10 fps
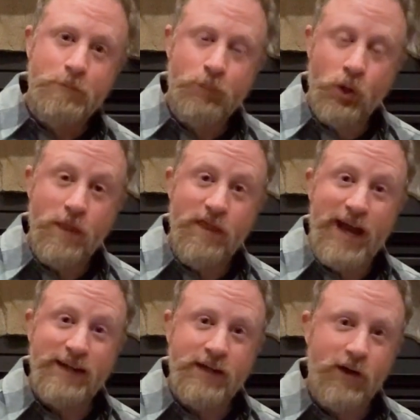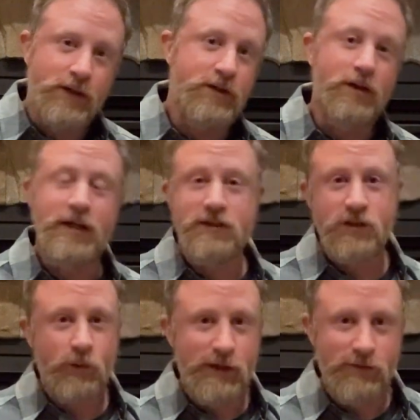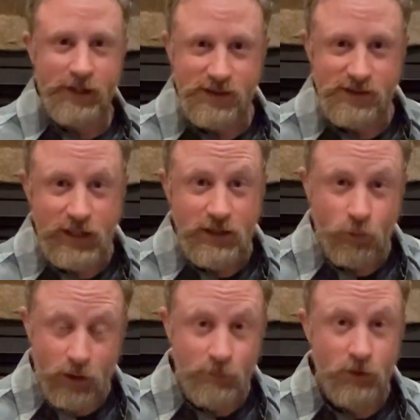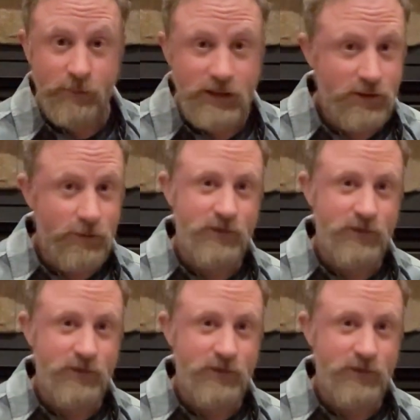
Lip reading: put that character into whatever kind of scene you want to put him into.